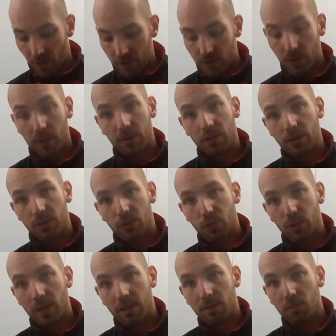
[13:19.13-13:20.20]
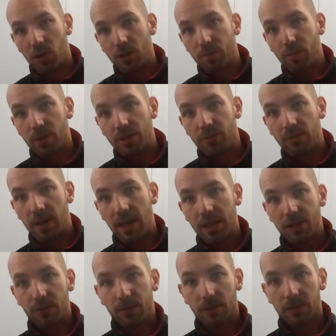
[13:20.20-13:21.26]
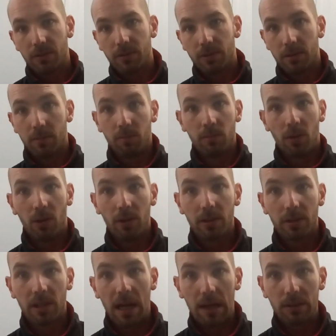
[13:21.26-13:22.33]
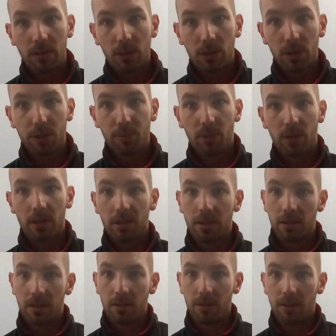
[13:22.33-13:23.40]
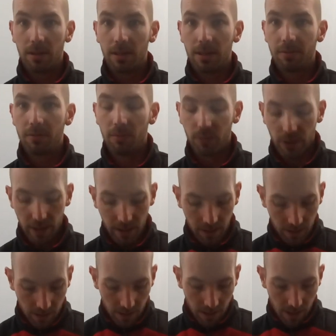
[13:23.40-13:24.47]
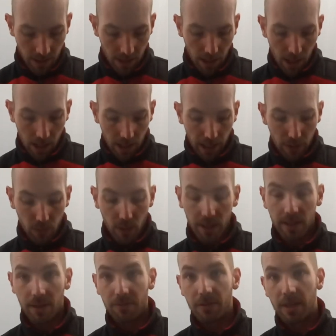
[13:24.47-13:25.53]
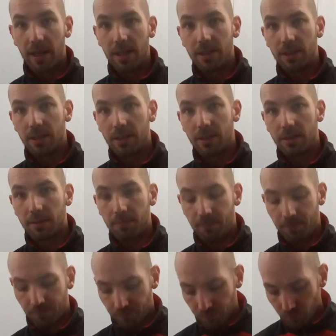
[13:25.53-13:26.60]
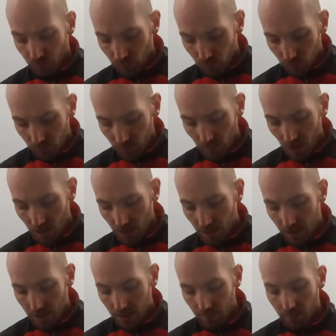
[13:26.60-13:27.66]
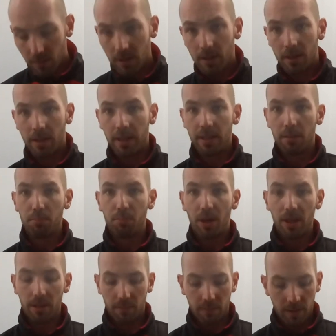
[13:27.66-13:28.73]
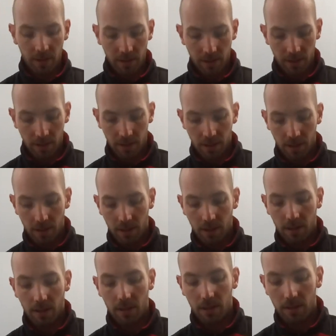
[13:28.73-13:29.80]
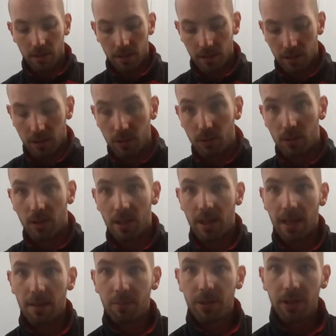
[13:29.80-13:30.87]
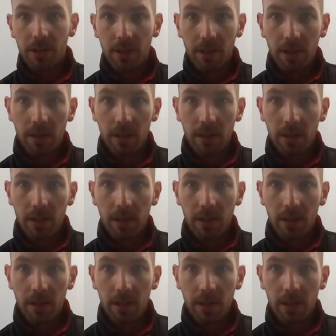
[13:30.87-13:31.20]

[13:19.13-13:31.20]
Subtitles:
So it's really a multiple device for all your outdoor sports. You only have to bring like one navigation system. In the bottom, under the two caps,